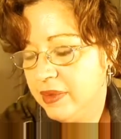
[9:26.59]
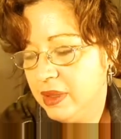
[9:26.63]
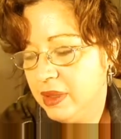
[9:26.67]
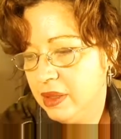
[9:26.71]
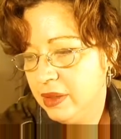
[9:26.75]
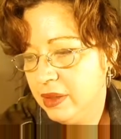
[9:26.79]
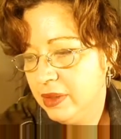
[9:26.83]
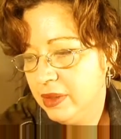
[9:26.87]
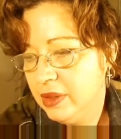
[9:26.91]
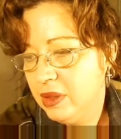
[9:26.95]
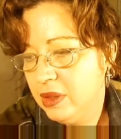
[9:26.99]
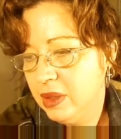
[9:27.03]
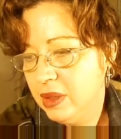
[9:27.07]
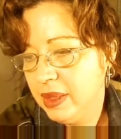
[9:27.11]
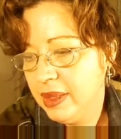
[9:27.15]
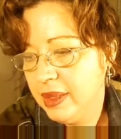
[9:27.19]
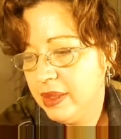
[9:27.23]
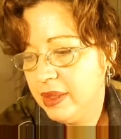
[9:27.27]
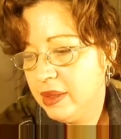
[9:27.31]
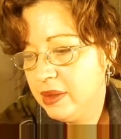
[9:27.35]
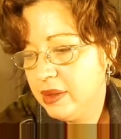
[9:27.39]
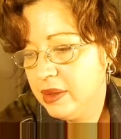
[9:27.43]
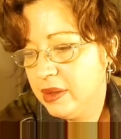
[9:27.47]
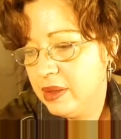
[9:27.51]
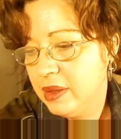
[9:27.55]
little
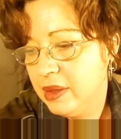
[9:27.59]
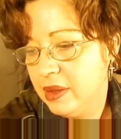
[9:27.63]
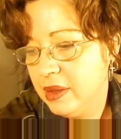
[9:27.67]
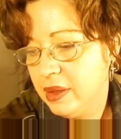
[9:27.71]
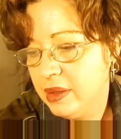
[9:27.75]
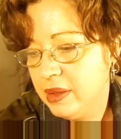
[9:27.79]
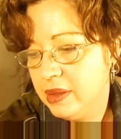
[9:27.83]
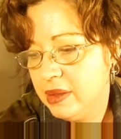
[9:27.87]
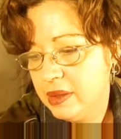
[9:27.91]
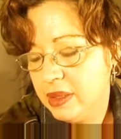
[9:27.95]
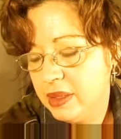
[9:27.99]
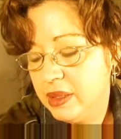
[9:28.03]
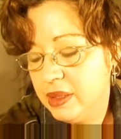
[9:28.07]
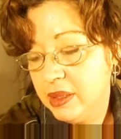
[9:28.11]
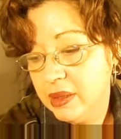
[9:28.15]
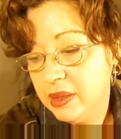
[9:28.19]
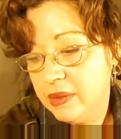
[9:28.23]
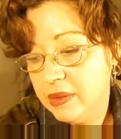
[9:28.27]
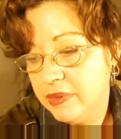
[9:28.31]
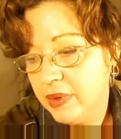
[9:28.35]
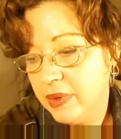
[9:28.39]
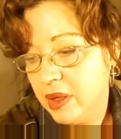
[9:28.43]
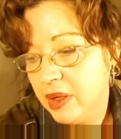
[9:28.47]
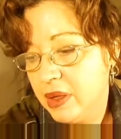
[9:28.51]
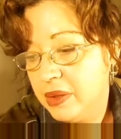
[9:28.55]
length, and it did
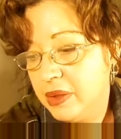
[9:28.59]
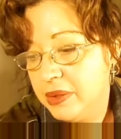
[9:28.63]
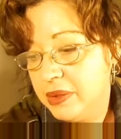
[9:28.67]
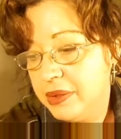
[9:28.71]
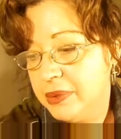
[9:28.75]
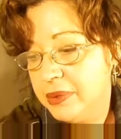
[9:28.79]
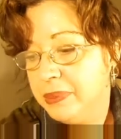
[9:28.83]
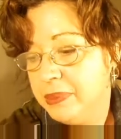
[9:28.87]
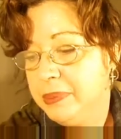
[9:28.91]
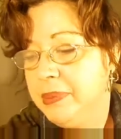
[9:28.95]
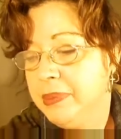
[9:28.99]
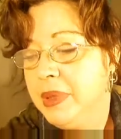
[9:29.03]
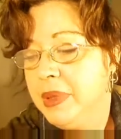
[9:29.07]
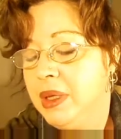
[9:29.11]
give volume,